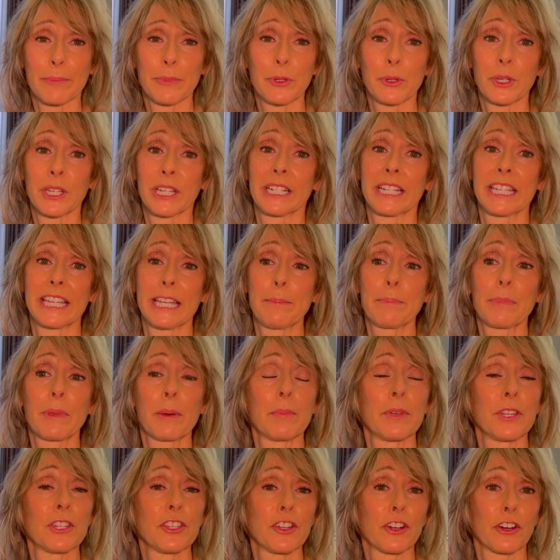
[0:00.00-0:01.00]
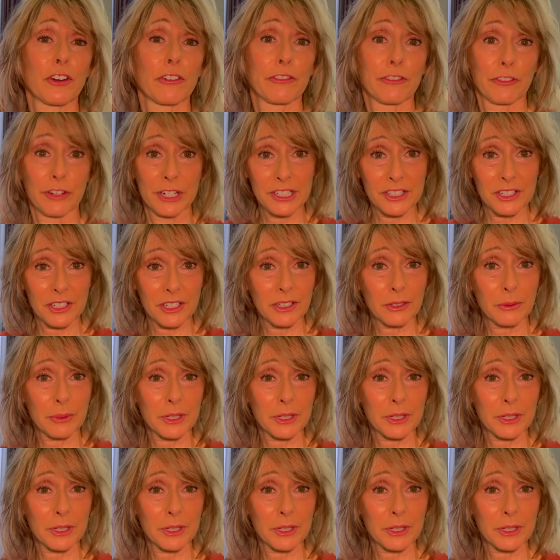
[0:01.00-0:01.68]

You can keep them in your freezer,